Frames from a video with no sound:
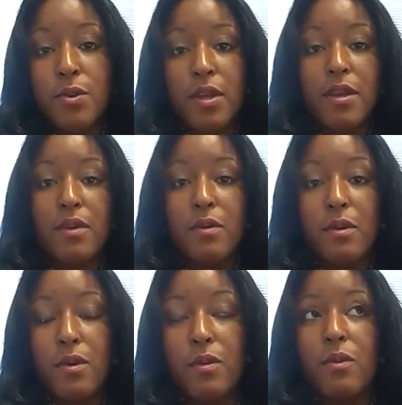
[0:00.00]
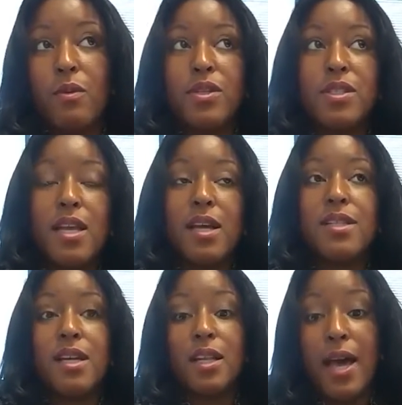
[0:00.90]
We're we're seeing a
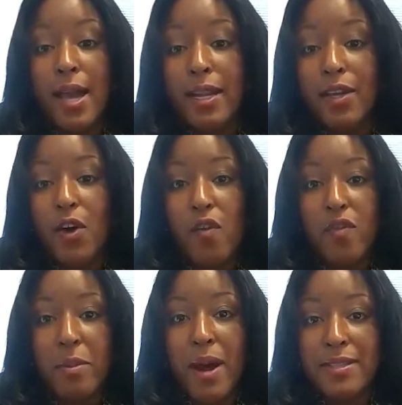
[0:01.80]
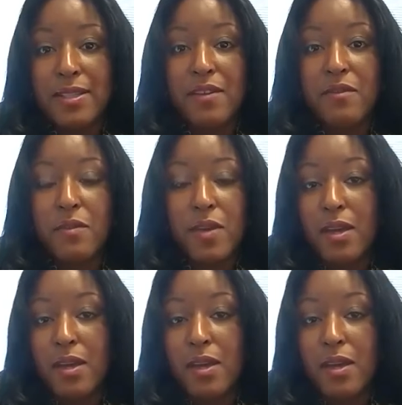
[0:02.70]
decline in COVID positive